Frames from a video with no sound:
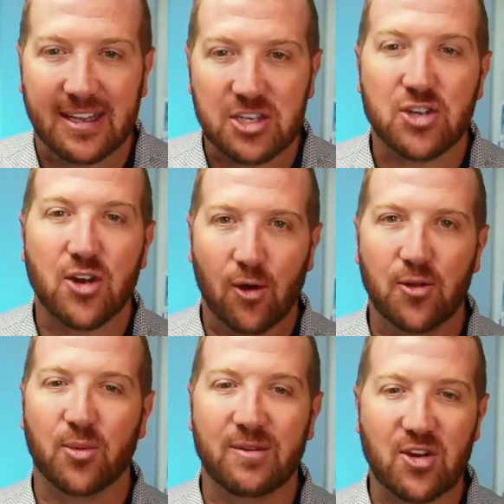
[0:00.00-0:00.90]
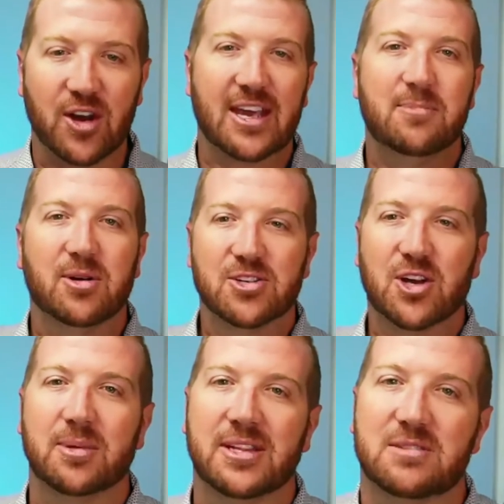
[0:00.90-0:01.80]
Let's know that we've got to keep on
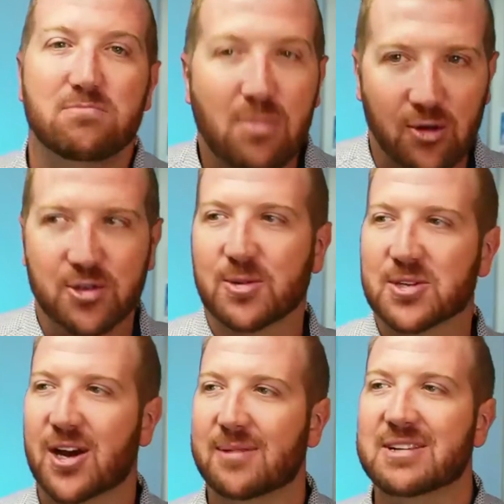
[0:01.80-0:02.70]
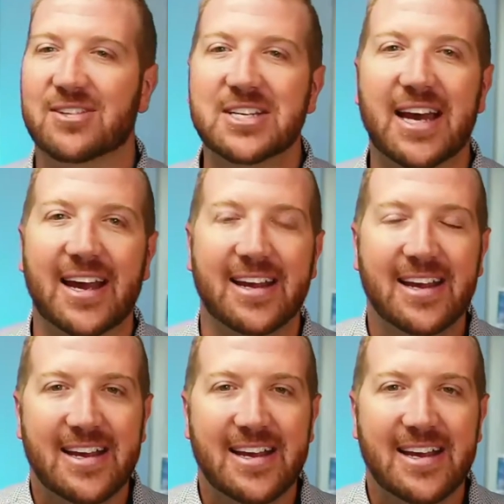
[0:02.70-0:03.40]
top of this multiple times every day.